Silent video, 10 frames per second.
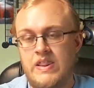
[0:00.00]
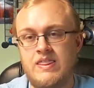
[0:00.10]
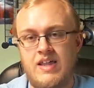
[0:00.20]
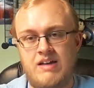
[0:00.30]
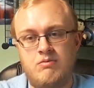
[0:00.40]

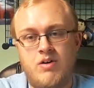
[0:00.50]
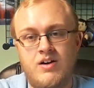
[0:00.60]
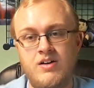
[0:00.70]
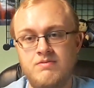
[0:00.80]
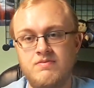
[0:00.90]
They
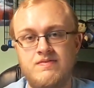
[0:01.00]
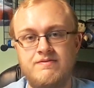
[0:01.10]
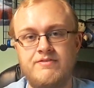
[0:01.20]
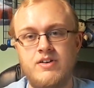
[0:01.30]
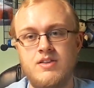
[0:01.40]
were,
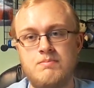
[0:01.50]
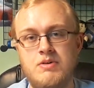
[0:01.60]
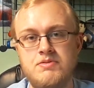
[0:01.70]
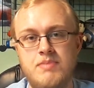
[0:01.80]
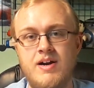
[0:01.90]
for the
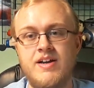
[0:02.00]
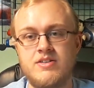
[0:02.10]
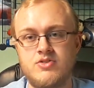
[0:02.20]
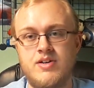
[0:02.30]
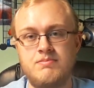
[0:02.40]
most part,
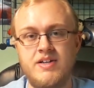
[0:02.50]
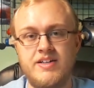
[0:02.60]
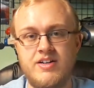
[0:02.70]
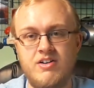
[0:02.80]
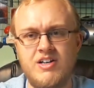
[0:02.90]
extremely
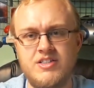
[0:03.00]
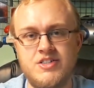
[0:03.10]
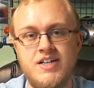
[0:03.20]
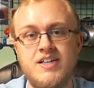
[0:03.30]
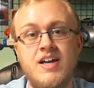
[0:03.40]

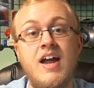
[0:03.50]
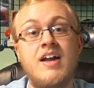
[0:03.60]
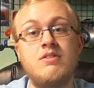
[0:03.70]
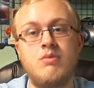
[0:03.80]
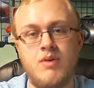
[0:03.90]
encouraging
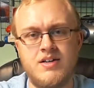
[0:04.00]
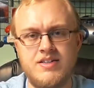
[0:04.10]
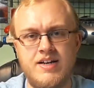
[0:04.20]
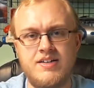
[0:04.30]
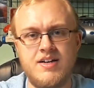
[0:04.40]
and
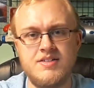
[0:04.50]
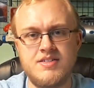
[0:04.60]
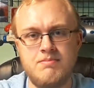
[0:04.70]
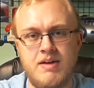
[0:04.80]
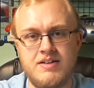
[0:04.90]
wanted us
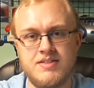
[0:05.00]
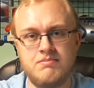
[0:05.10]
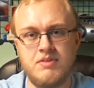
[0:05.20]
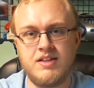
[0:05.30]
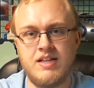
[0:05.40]
to make
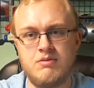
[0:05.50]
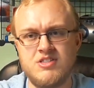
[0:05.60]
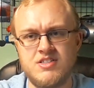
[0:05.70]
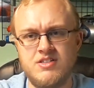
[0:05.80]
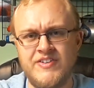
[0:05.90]
something that
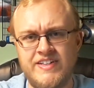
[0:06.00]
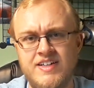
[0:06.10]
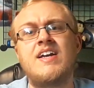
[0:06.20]
was good.